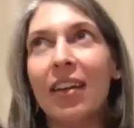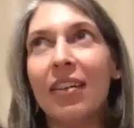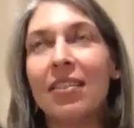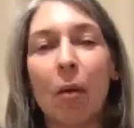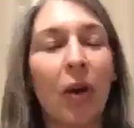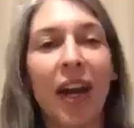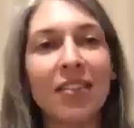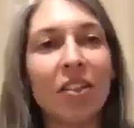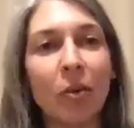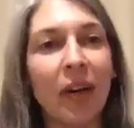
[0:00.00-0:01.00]
someone has
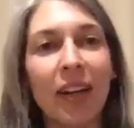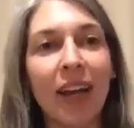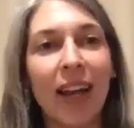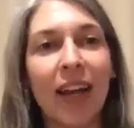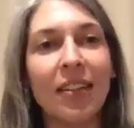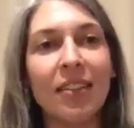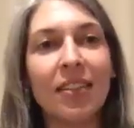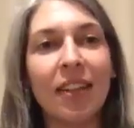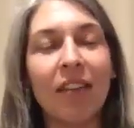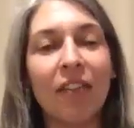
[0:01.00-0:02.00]
to do it. And
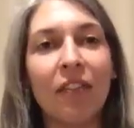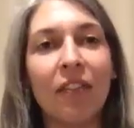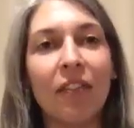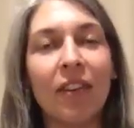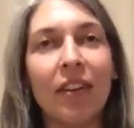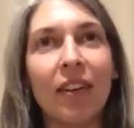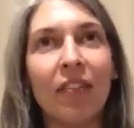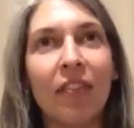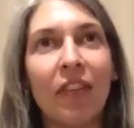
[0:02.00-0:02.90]
if